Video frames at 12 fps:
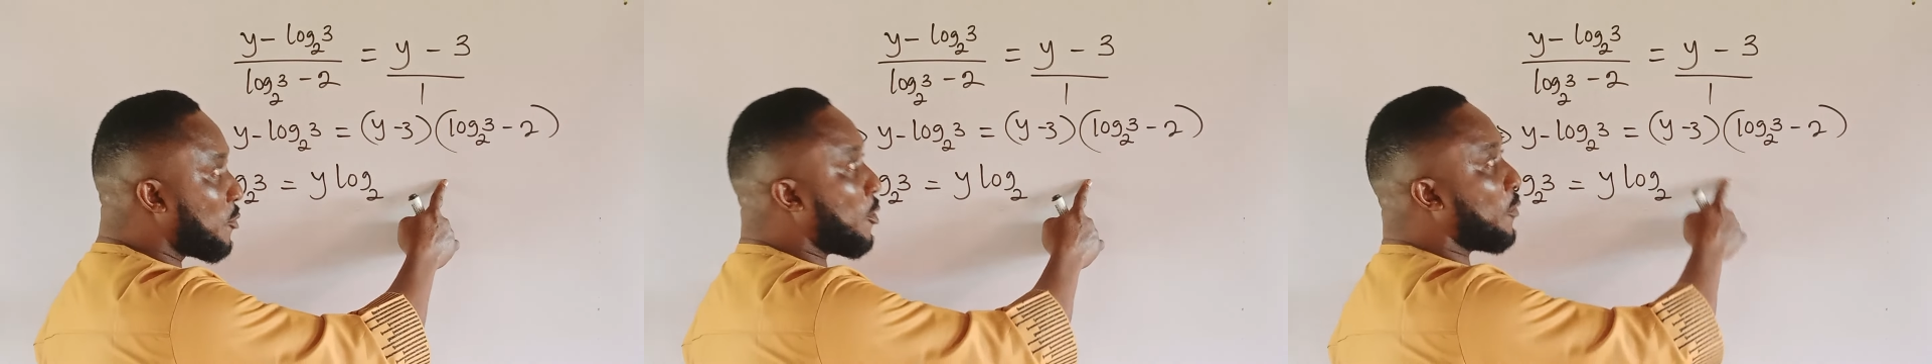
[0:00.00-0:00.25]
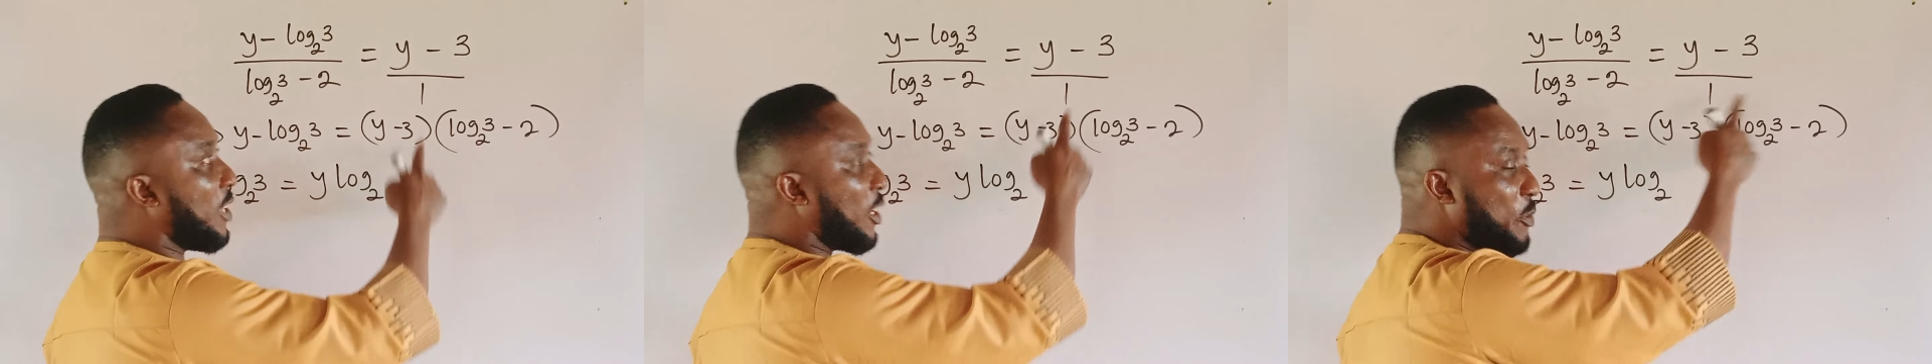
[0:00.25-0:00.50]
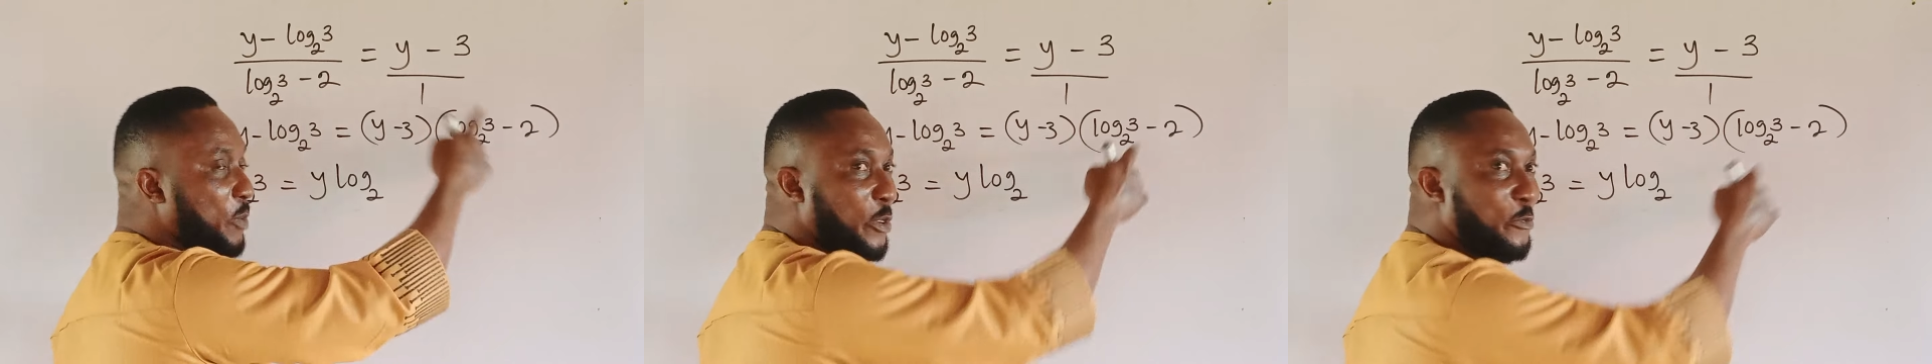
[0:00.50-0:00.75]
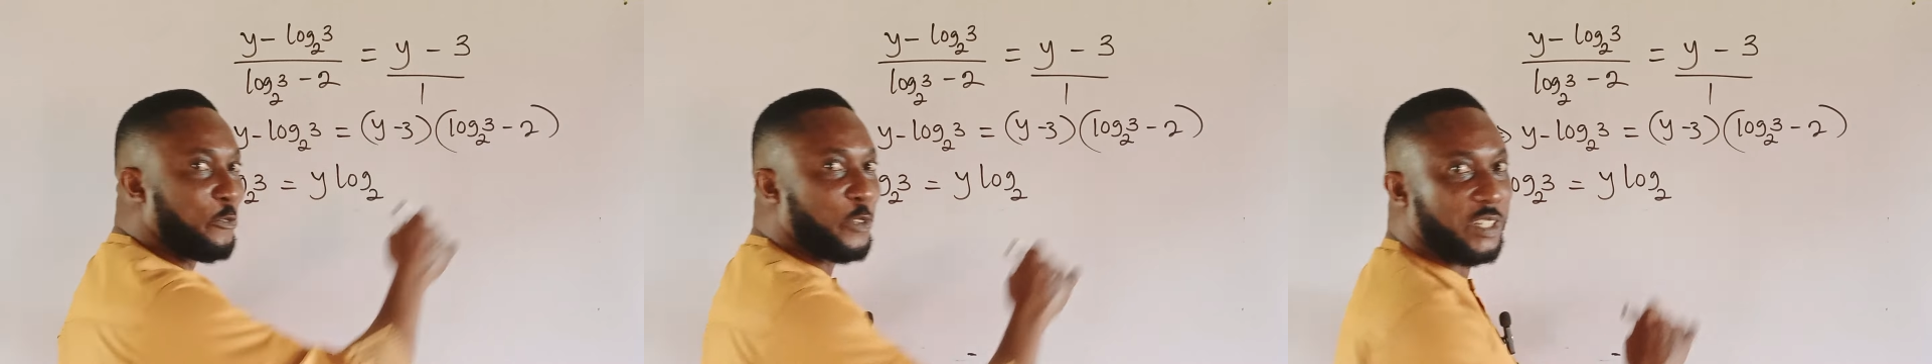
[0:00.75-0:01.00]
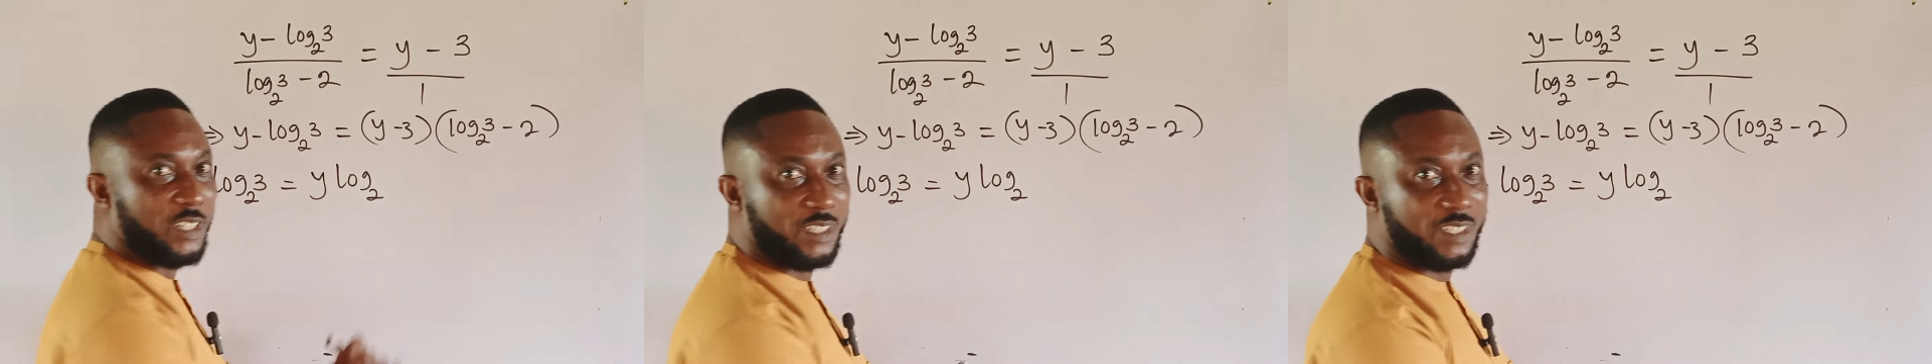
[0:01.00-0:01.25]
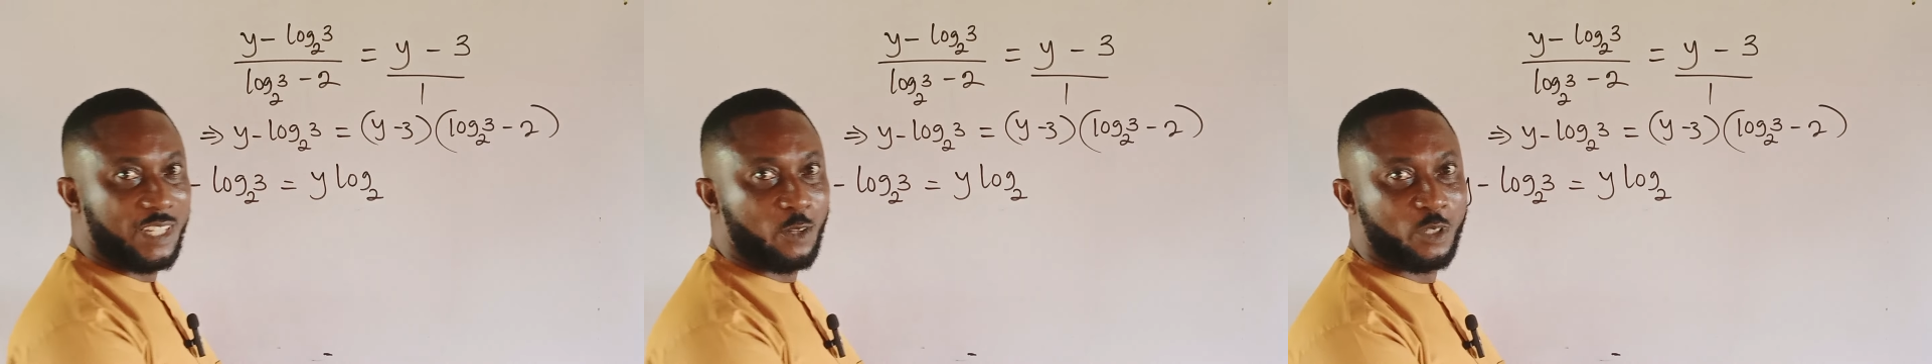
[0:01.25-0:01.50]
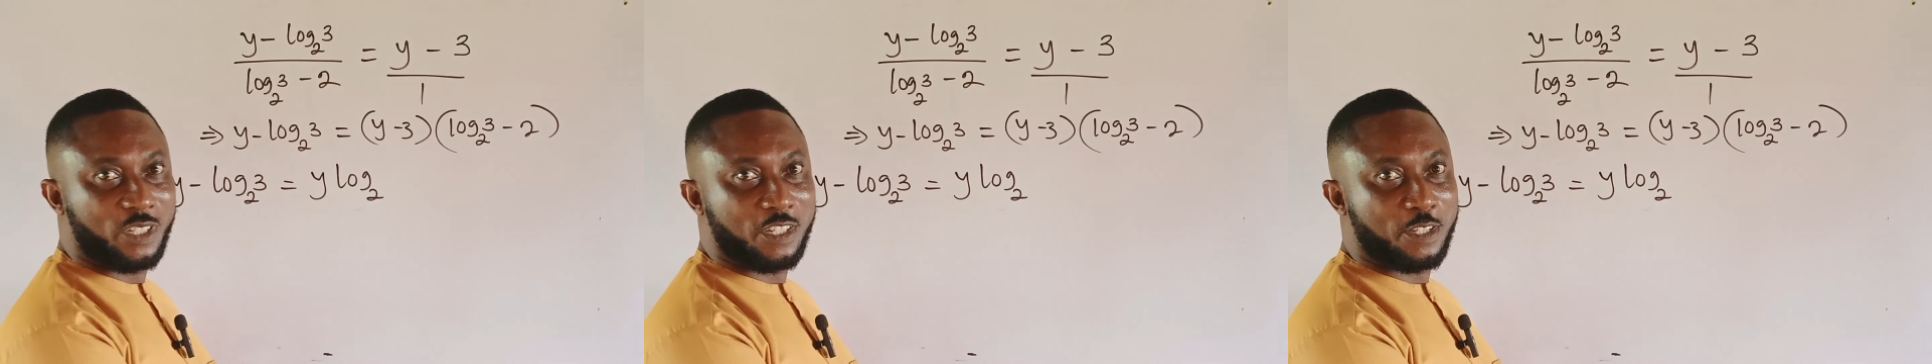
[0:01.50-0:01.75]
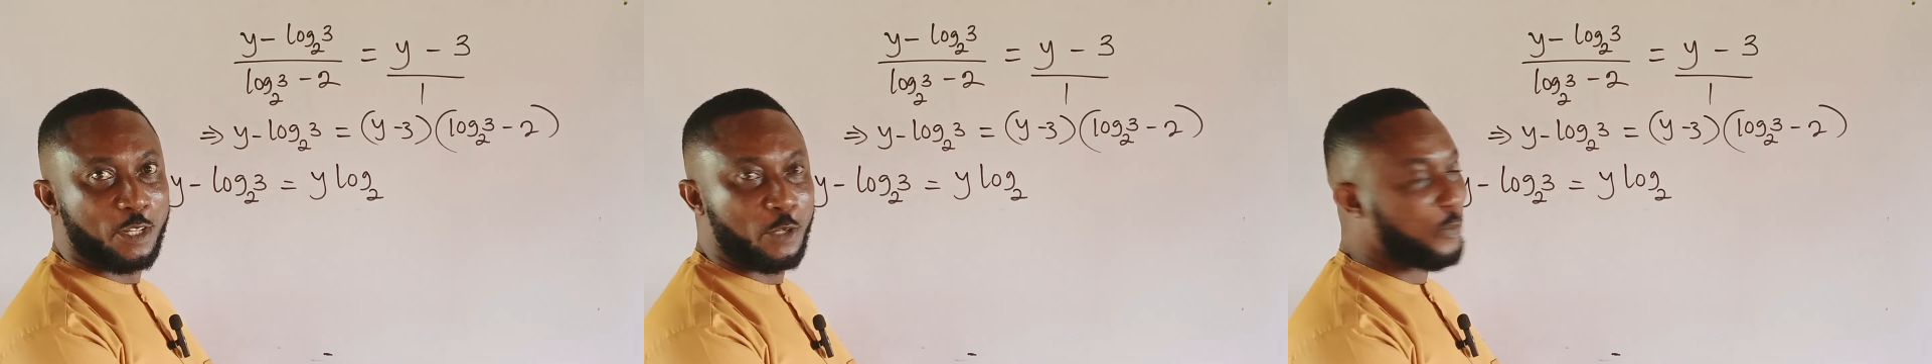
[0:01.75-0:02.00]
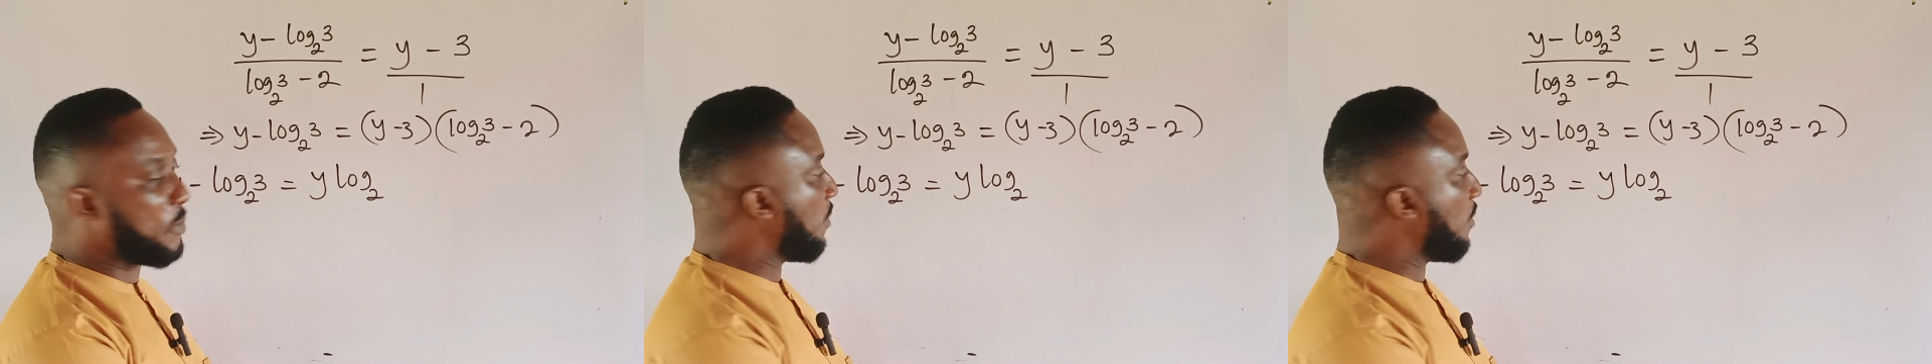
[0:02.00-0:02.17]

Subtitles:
2 of the argument 3. I think that was a slip.